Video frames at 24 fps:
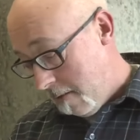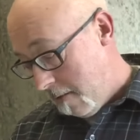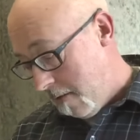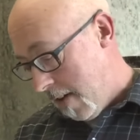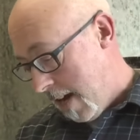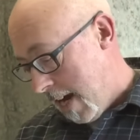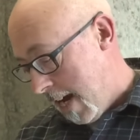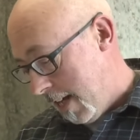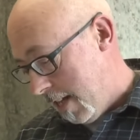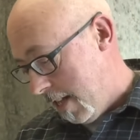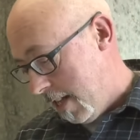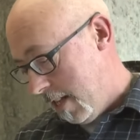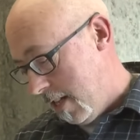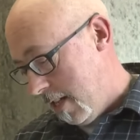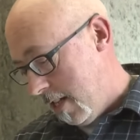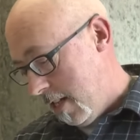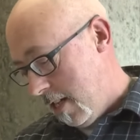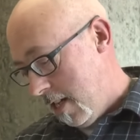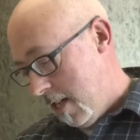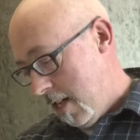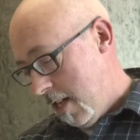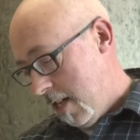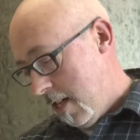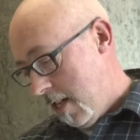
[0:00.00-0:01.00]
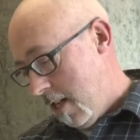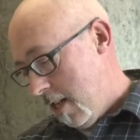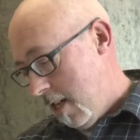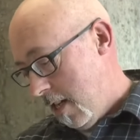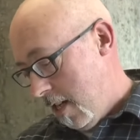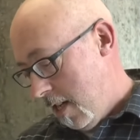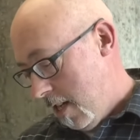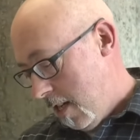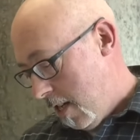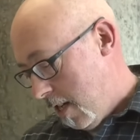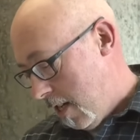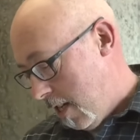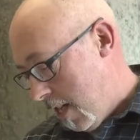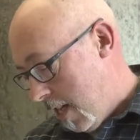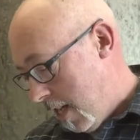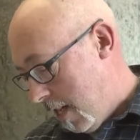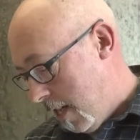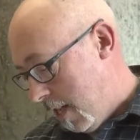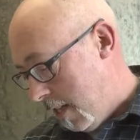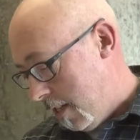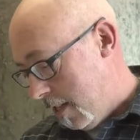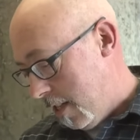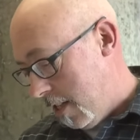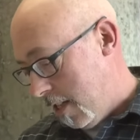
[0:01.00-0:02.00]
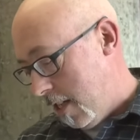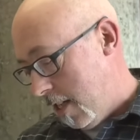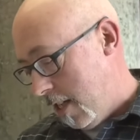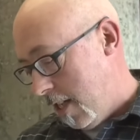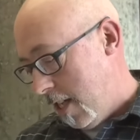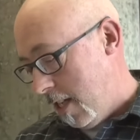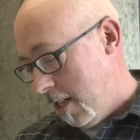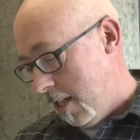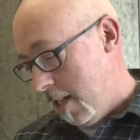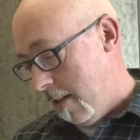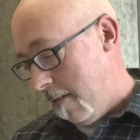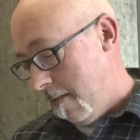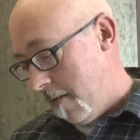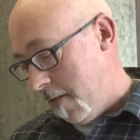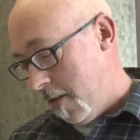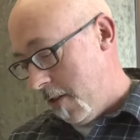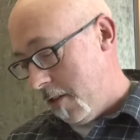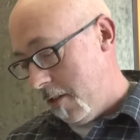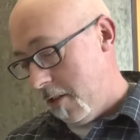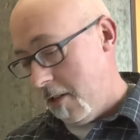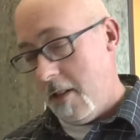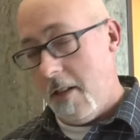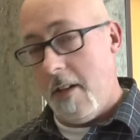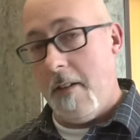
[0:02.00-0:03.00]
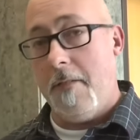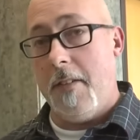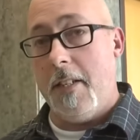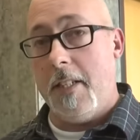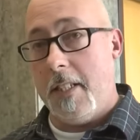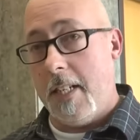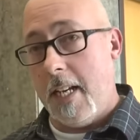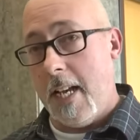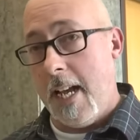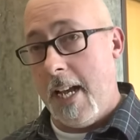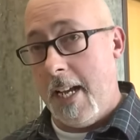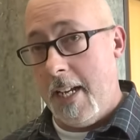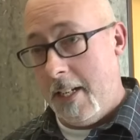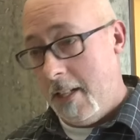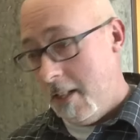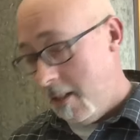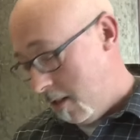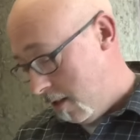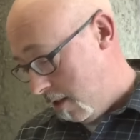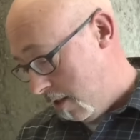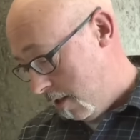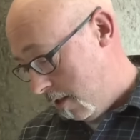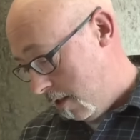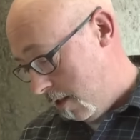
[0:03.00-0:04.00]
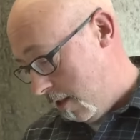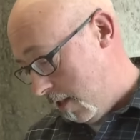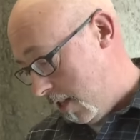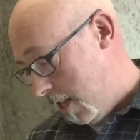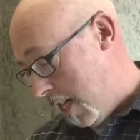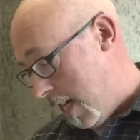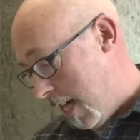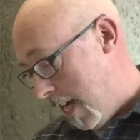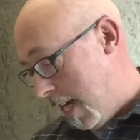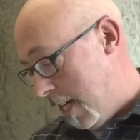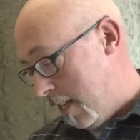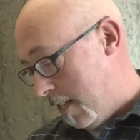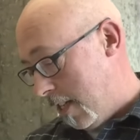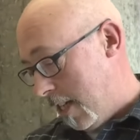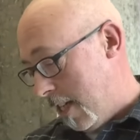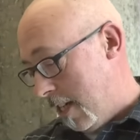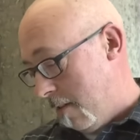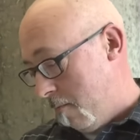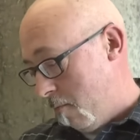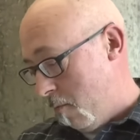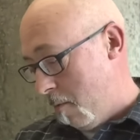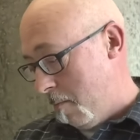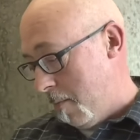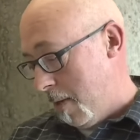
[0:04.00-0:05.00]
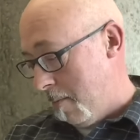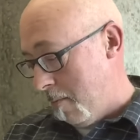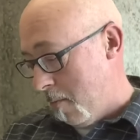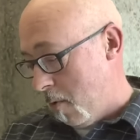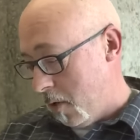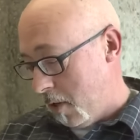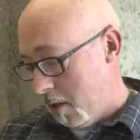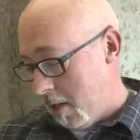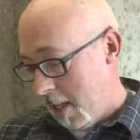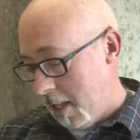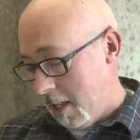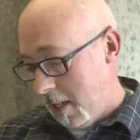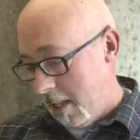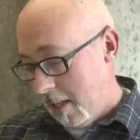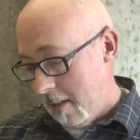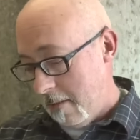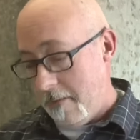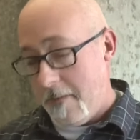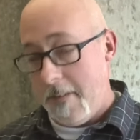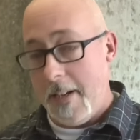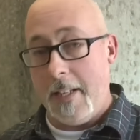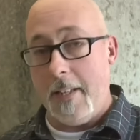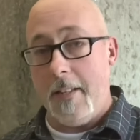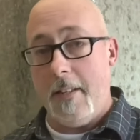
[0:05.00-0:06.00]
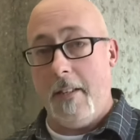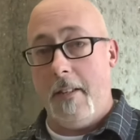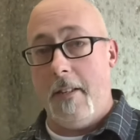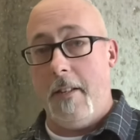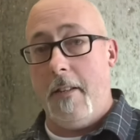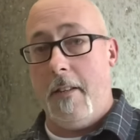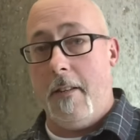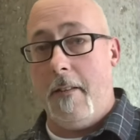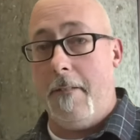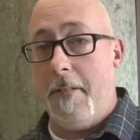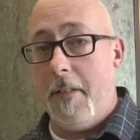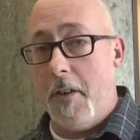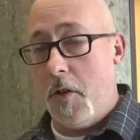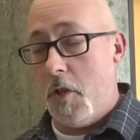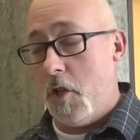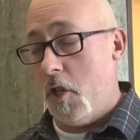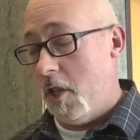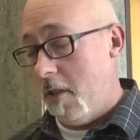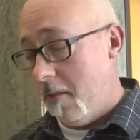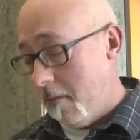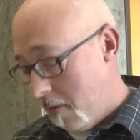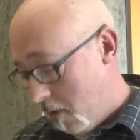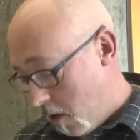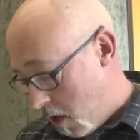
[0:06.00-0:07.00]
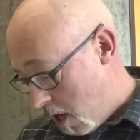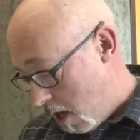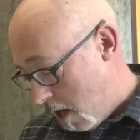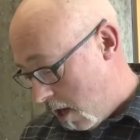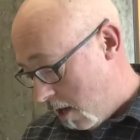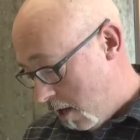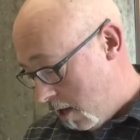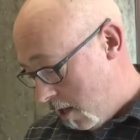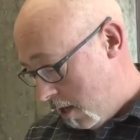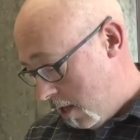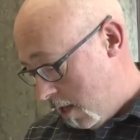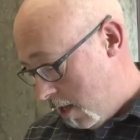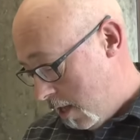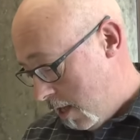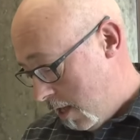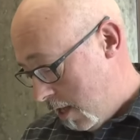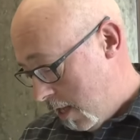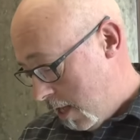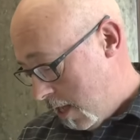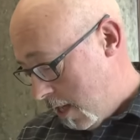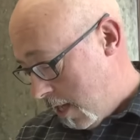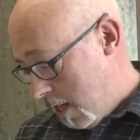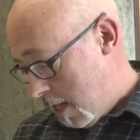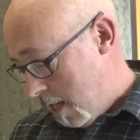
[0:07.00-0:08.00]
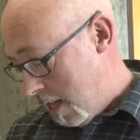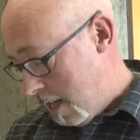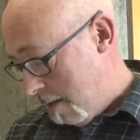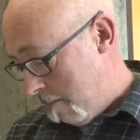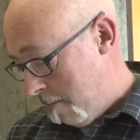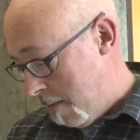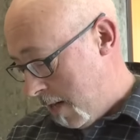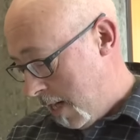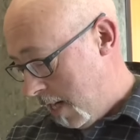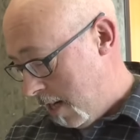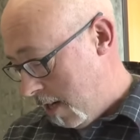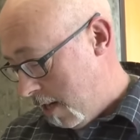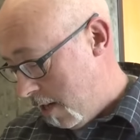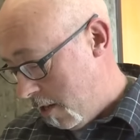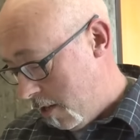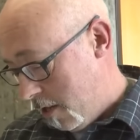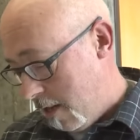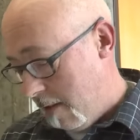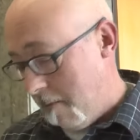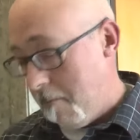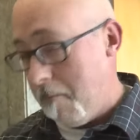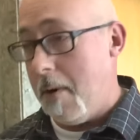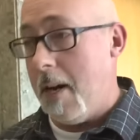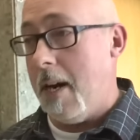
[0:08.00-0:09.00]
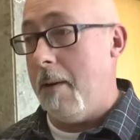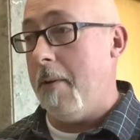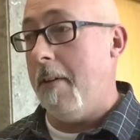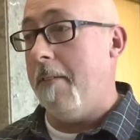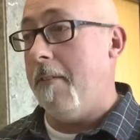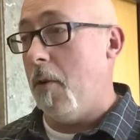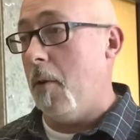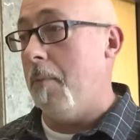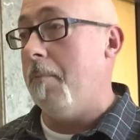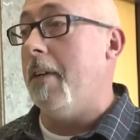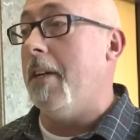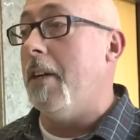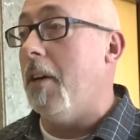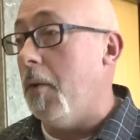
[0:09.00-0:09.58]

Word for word: fact that this is a first of its kind case and will be most likely affect the future of law, that many others have probably formed their